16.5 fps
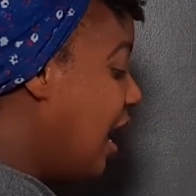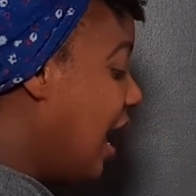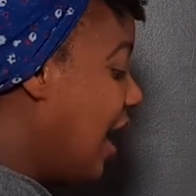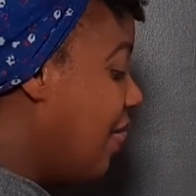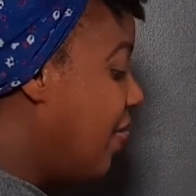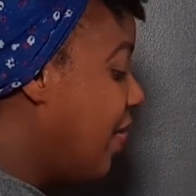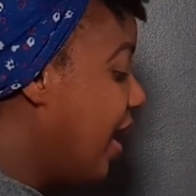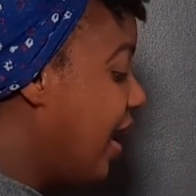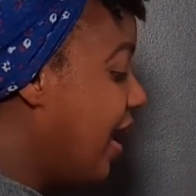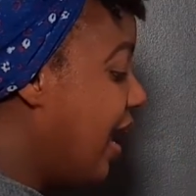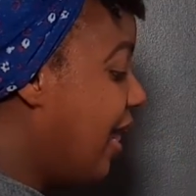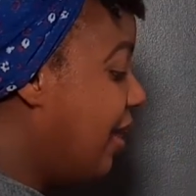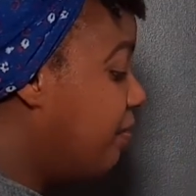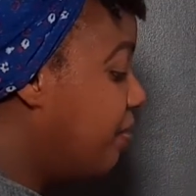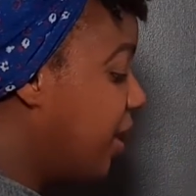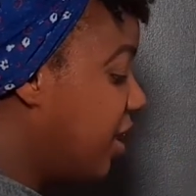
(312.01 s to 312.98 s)
and then
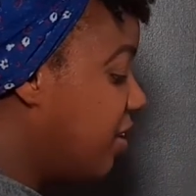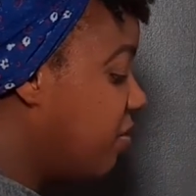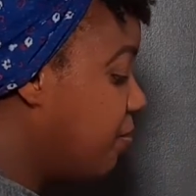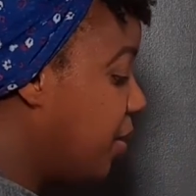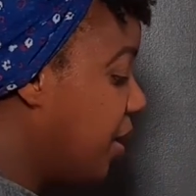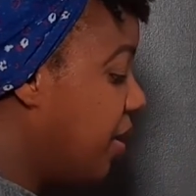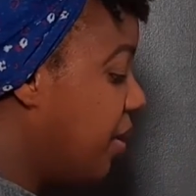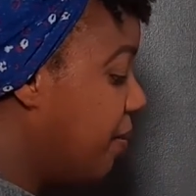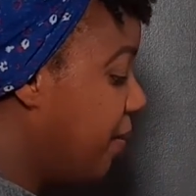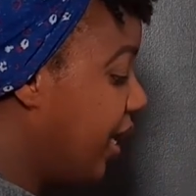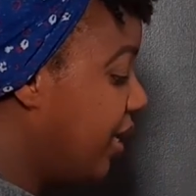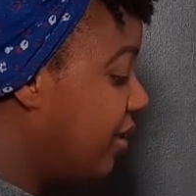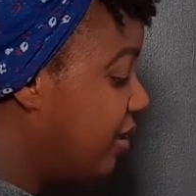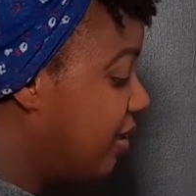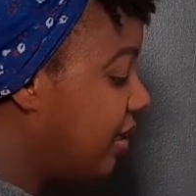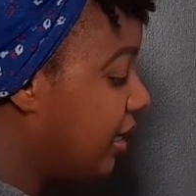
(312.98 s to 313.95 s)
I'll be
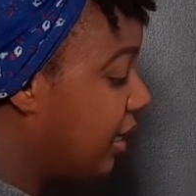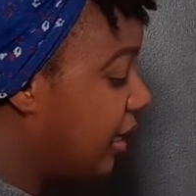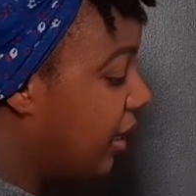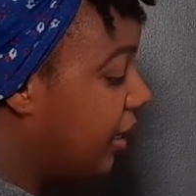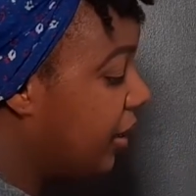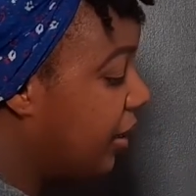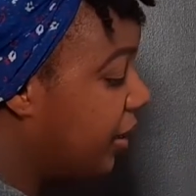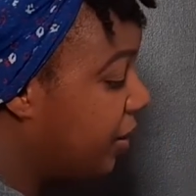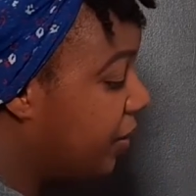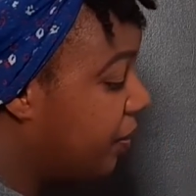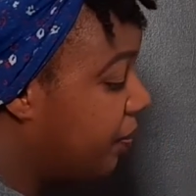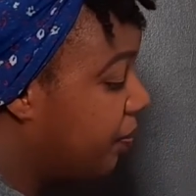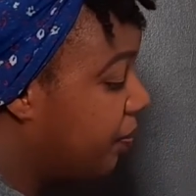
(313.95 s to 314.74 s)
experimenting